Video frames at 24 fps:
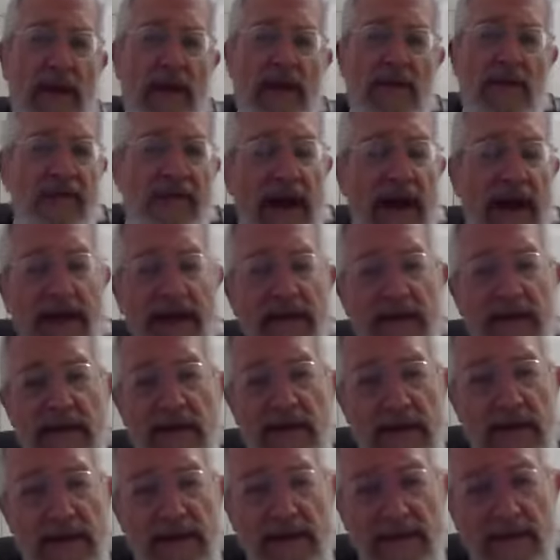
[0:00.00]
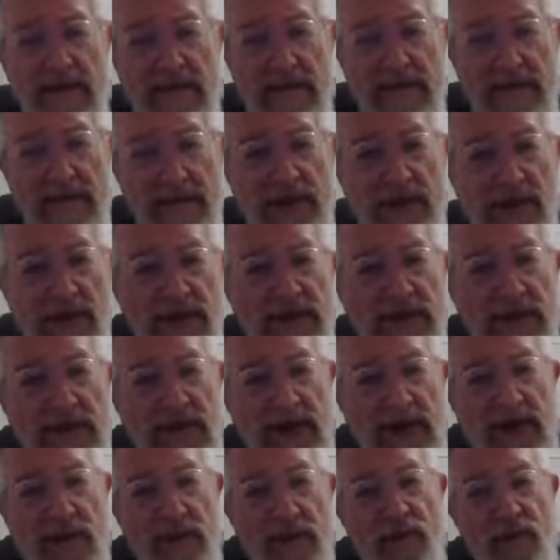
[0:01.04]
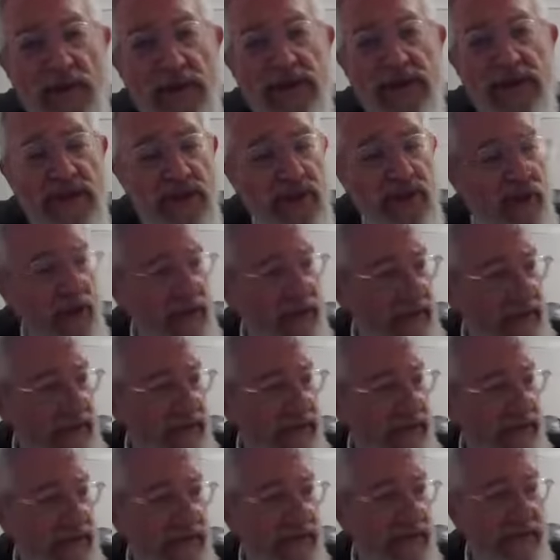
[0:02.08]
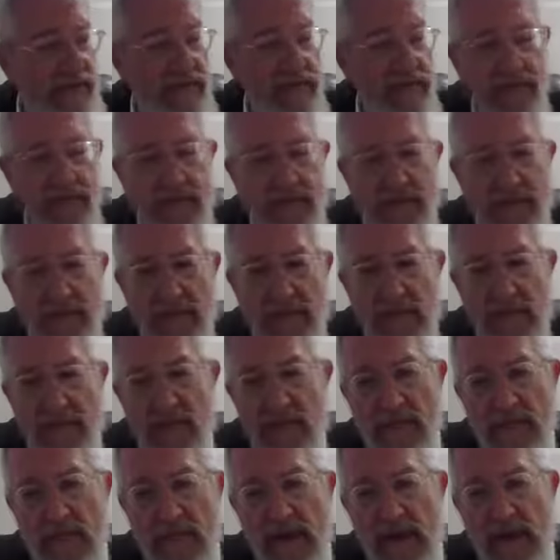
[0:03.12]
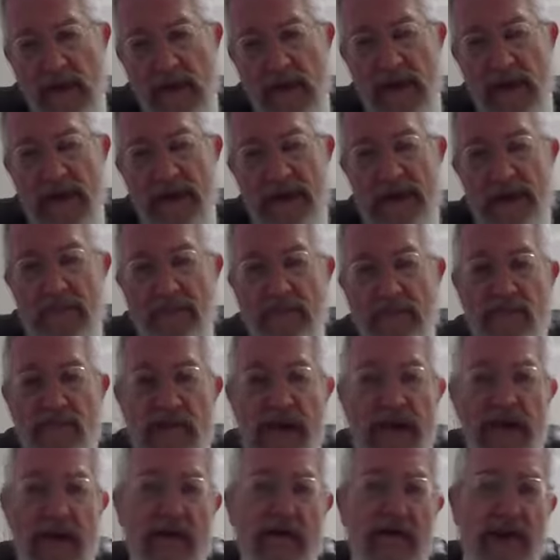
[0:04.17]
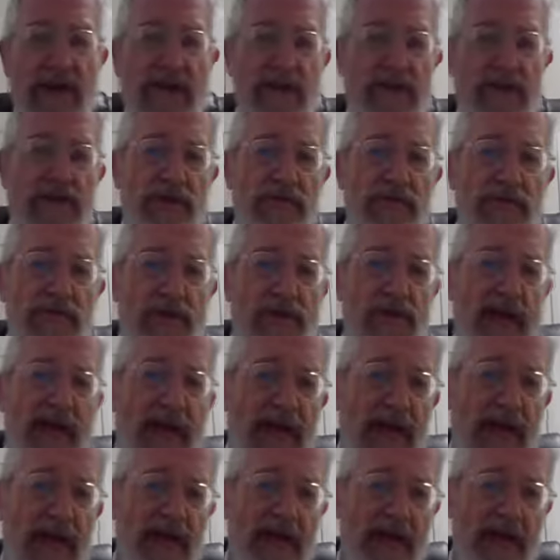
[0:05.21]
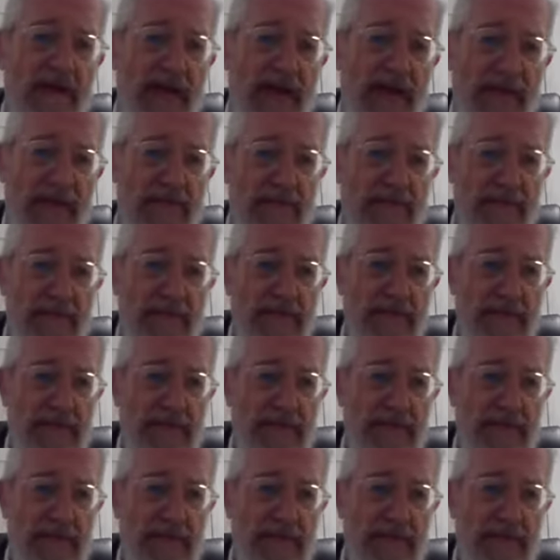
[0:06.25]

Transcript: and in fact, in Nusach Ari Sidurim, there's a prayer in the Shemona Esrei,